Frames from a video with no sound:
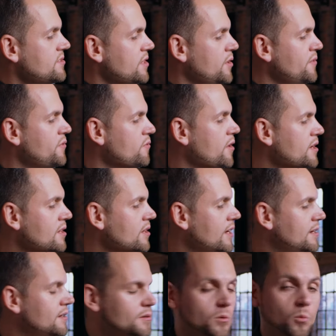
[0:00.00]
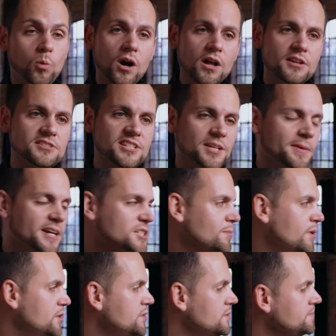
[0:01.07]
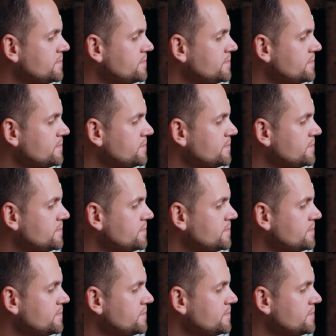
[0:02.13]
though, for Rotolight wireless DMX mode,